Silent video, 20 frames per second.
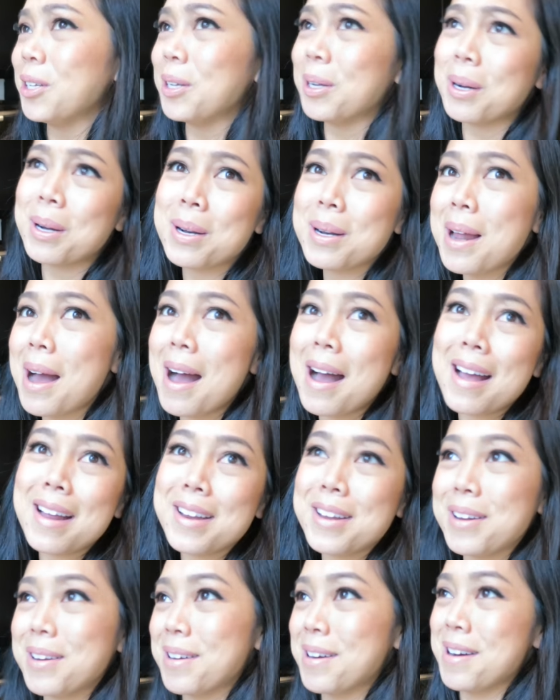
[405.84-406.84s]
you're
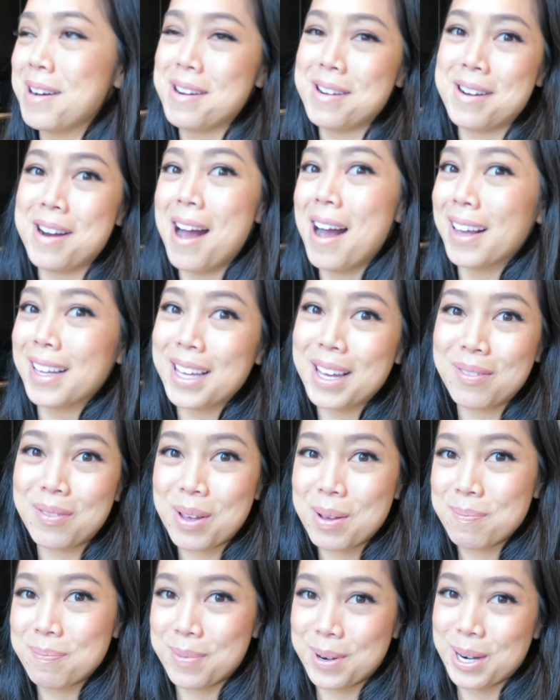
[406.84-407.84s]
not
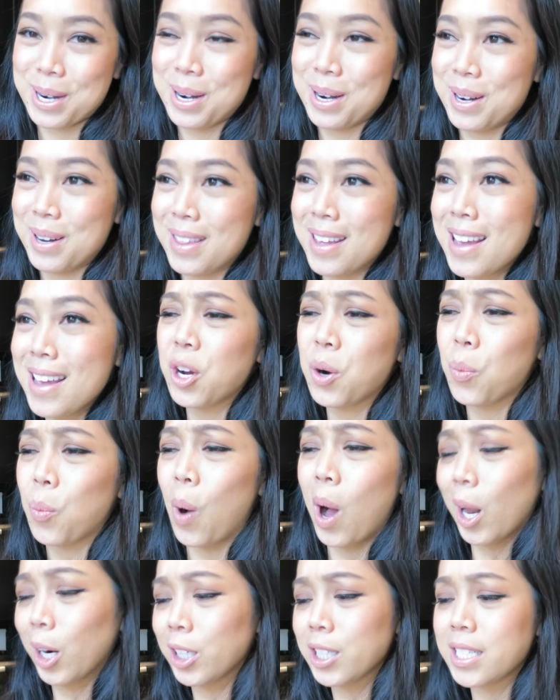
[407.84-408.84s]
giving birth. Your
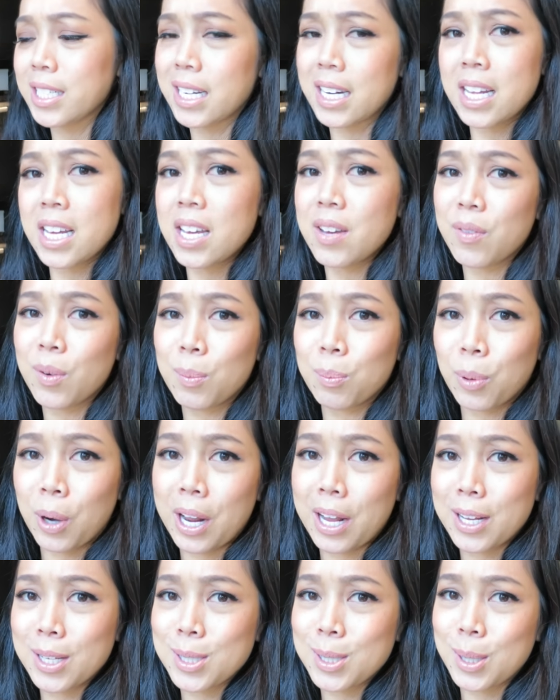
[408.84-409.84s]
water didn't even
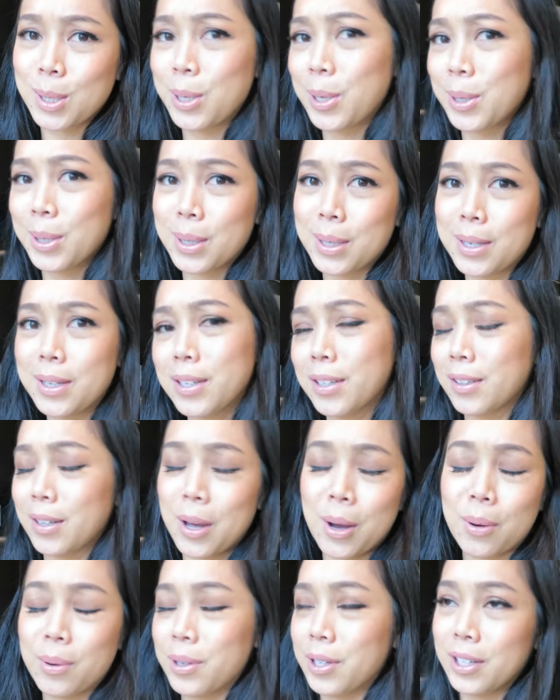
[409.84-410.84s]
break, so you're
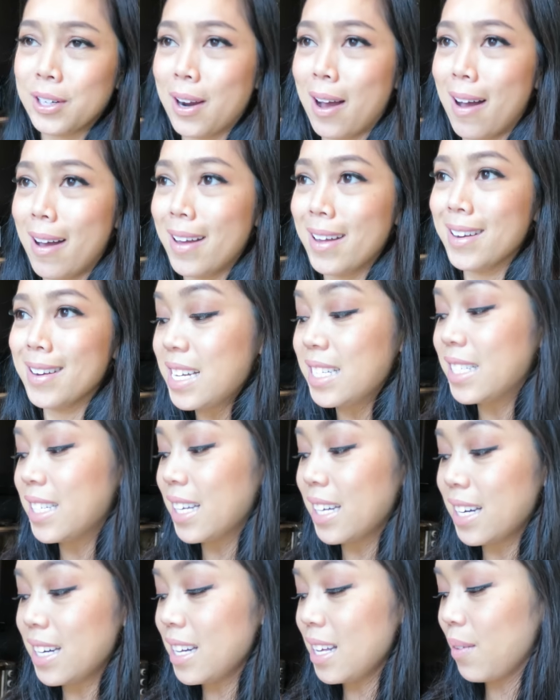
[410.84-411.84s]
not. He
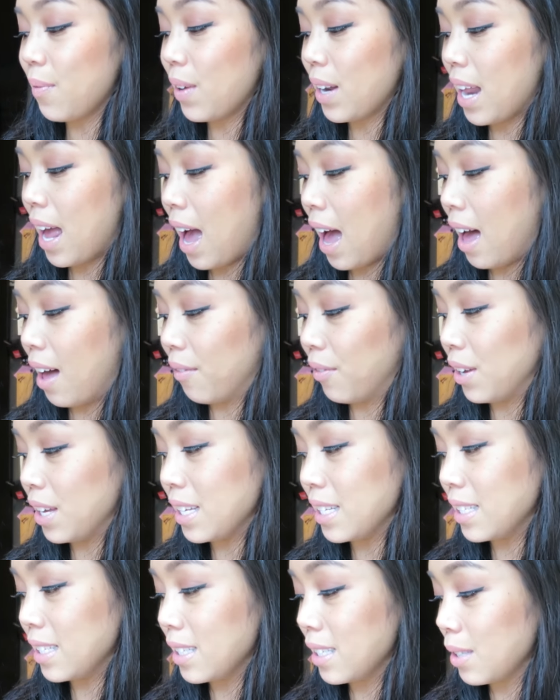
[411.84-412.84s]
didn't even have
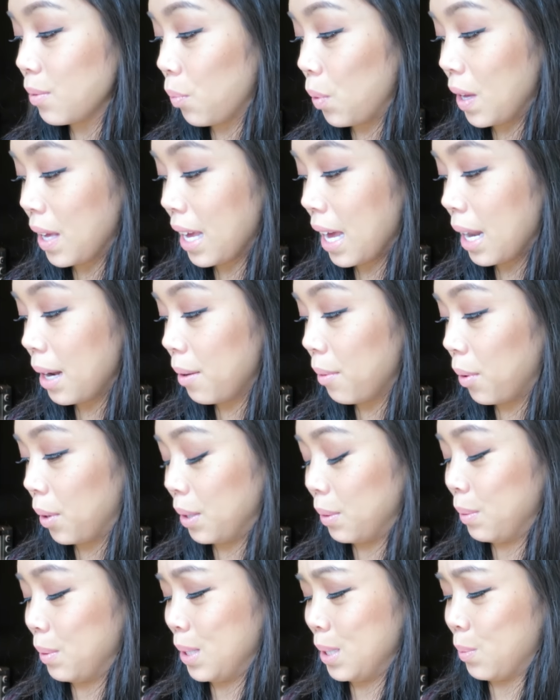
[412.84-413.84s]
his weekend
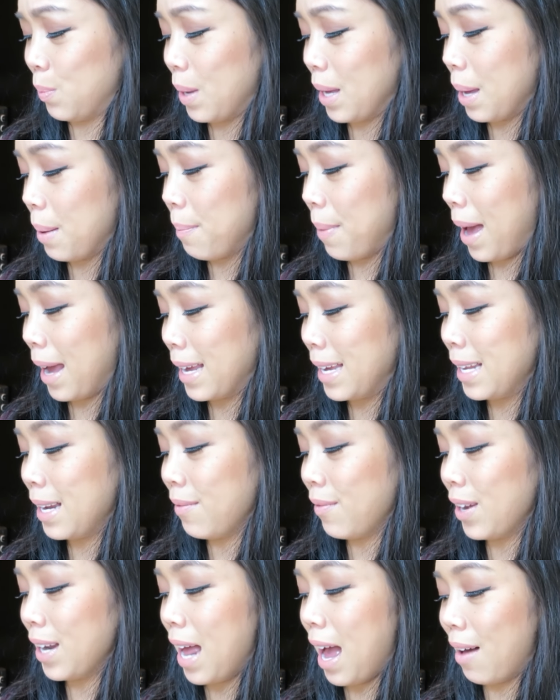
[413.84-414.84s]
bag. He didn't
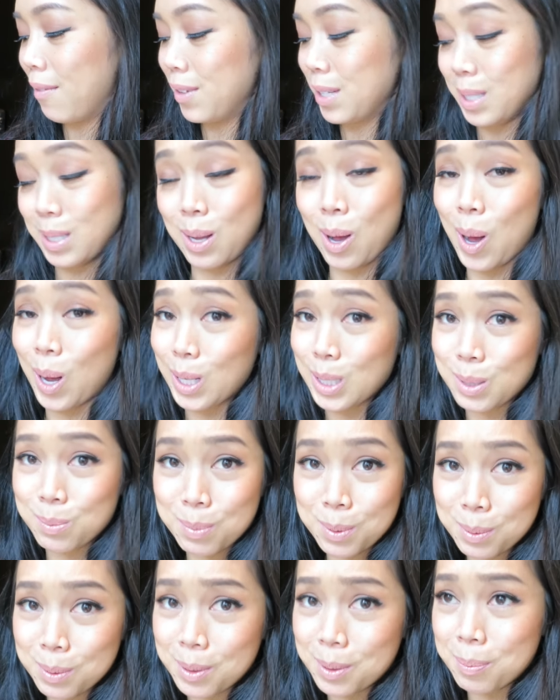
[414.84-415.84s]
even have his
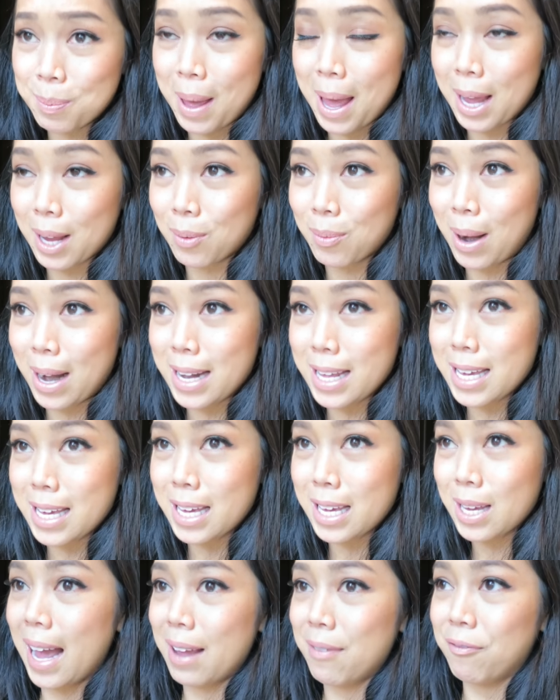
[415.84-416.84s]
hospital bag
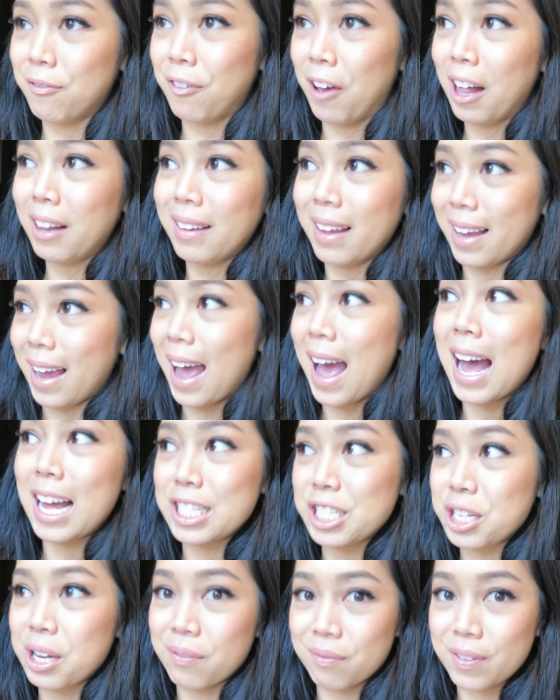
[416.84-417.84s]
ready. I felt like I
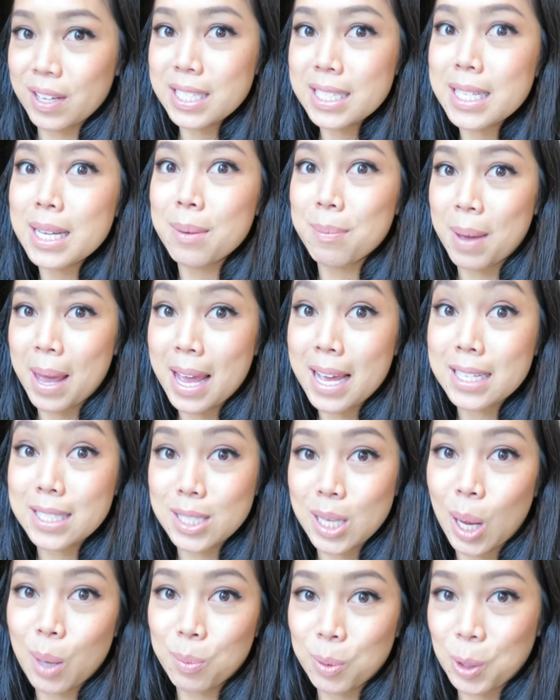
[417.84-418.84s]
had to convince him, hey,
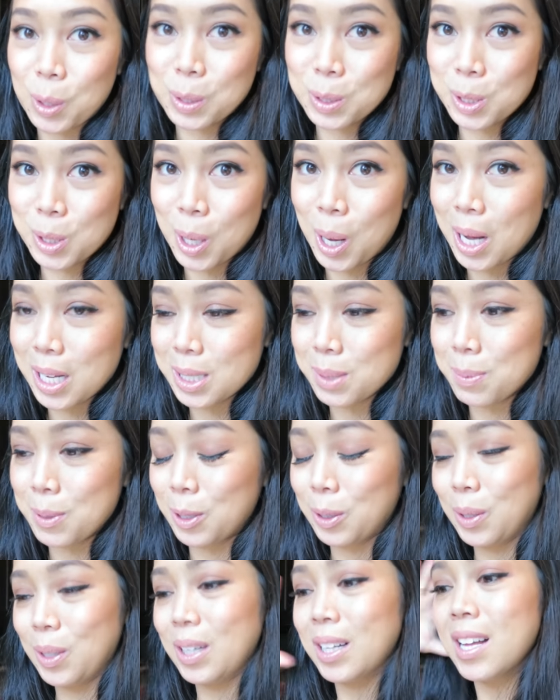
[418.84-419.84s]
it's time to go to the
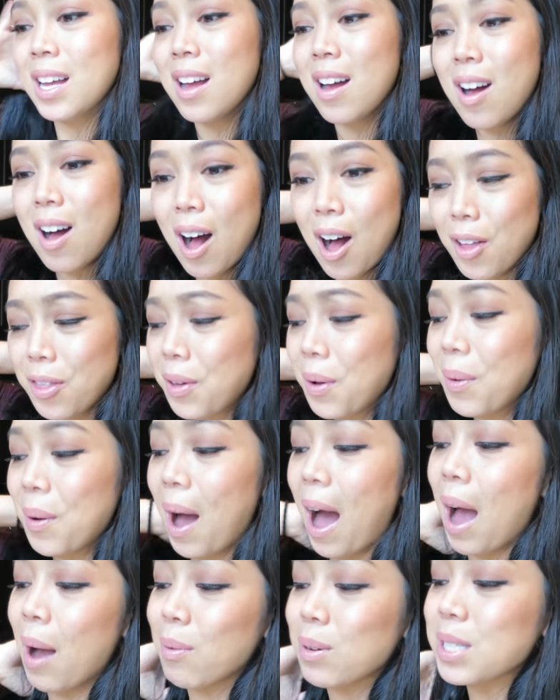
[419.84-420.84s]
hospital.
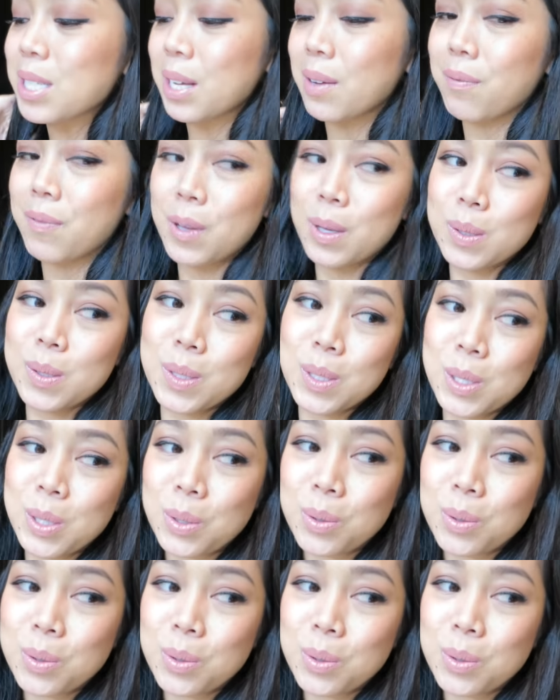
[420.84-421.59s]
Although I was confused